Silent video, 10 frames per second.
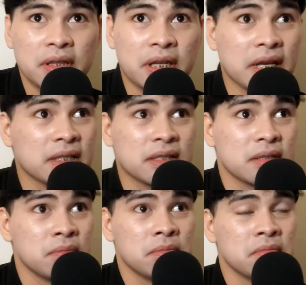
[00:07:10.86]
the next
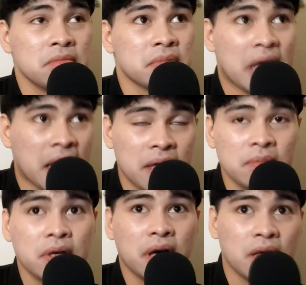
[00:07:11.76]

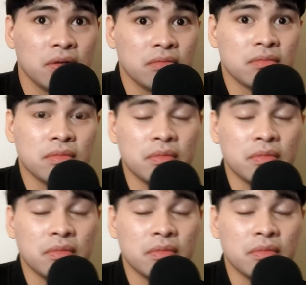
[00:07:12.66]
time na ano,